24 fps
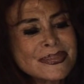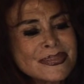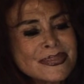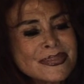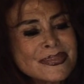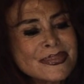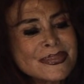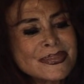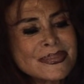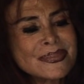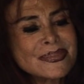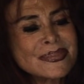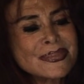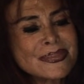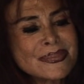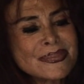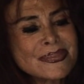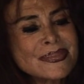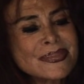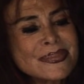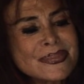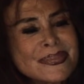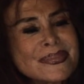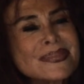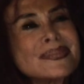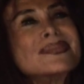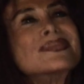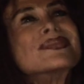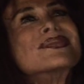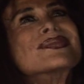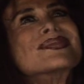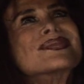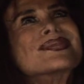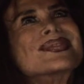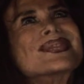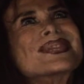Here, on the
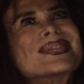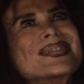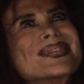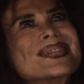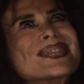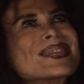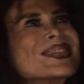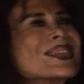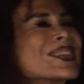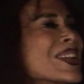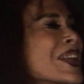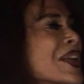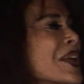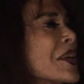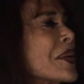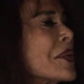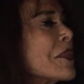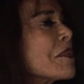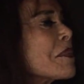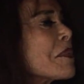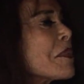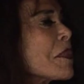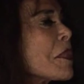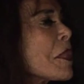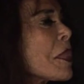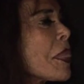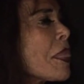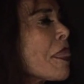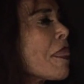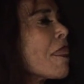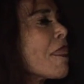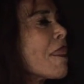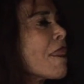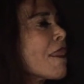one hand, your mother has passed away,